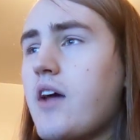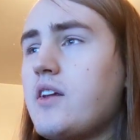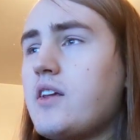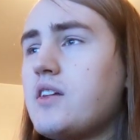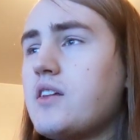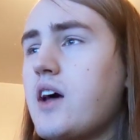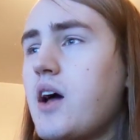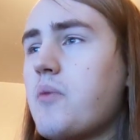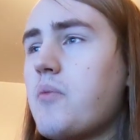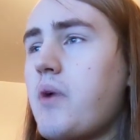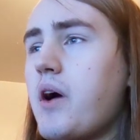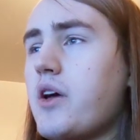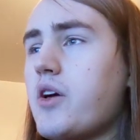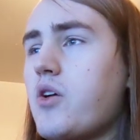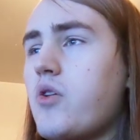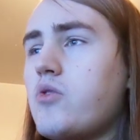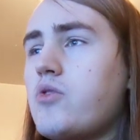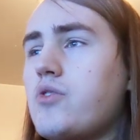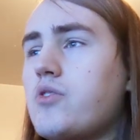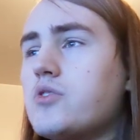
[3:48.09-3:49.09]
anytime
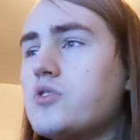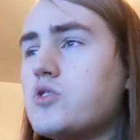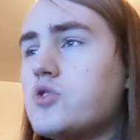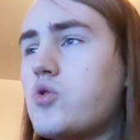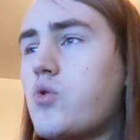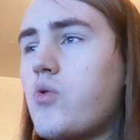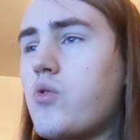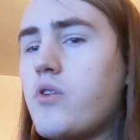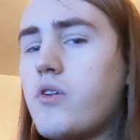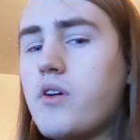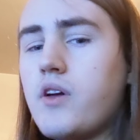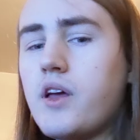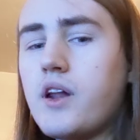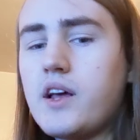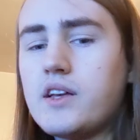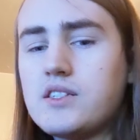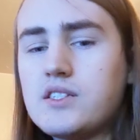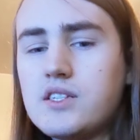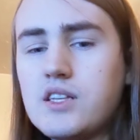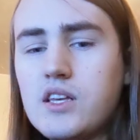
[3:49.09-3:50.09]
I go to the store
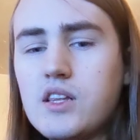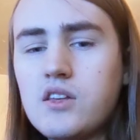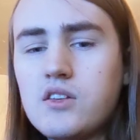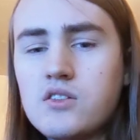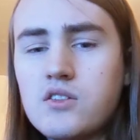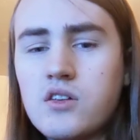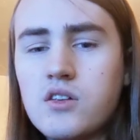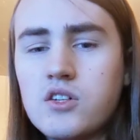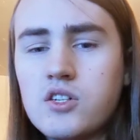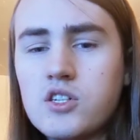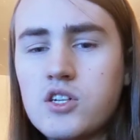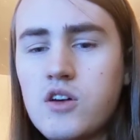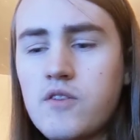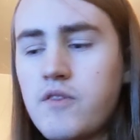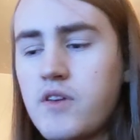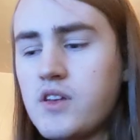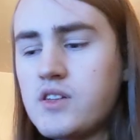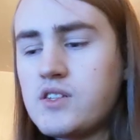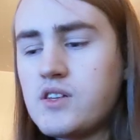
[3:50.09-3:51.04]
and I see these on the shelf,